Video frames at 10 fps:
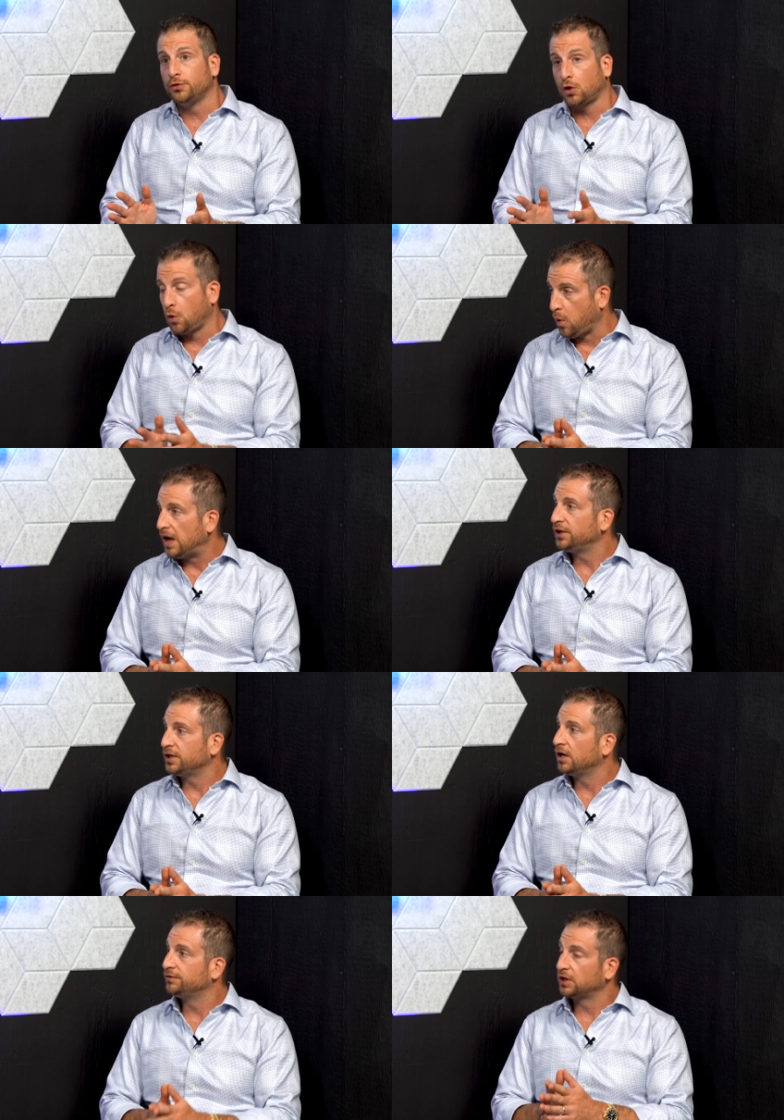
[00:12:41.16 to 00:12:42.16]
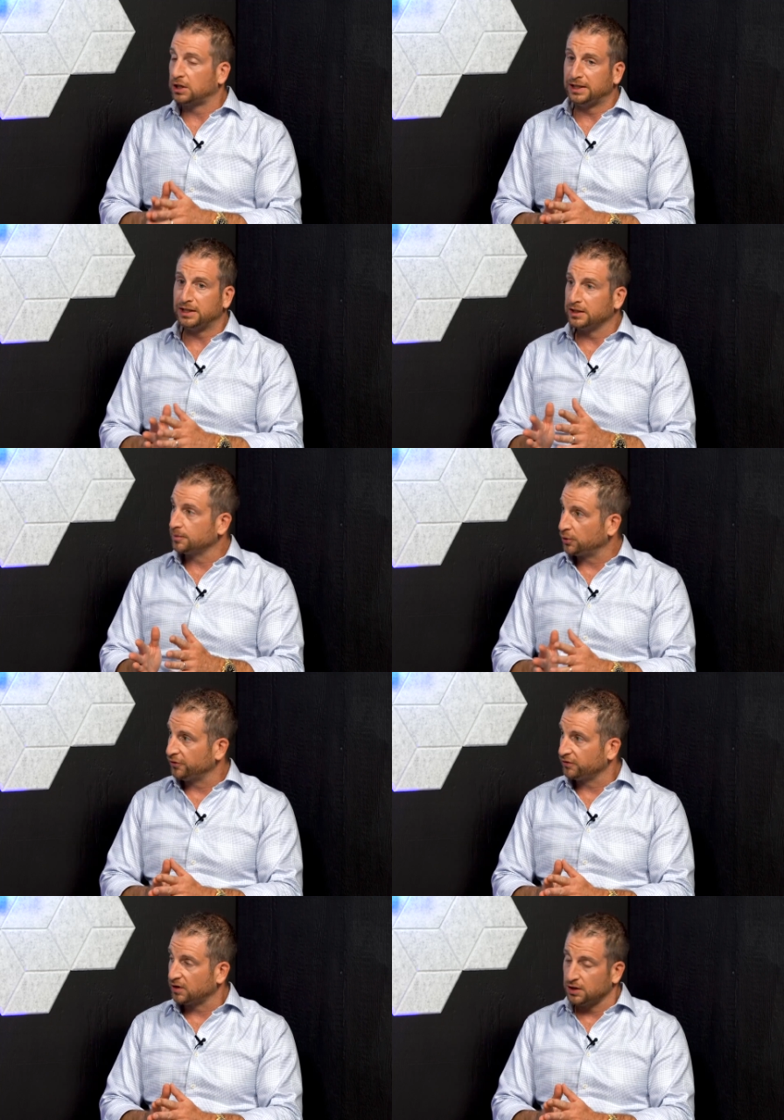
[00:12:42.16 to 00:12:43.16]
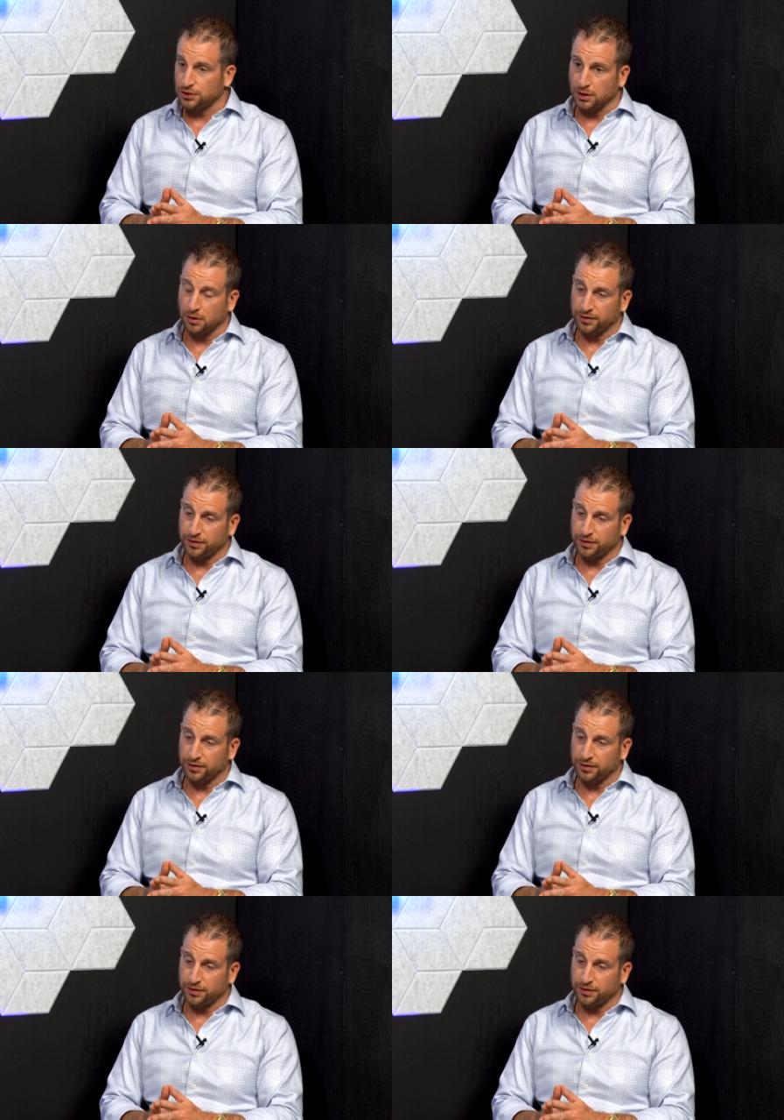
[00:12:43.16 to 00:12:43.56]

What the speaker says: the quality of the clean and the presentation.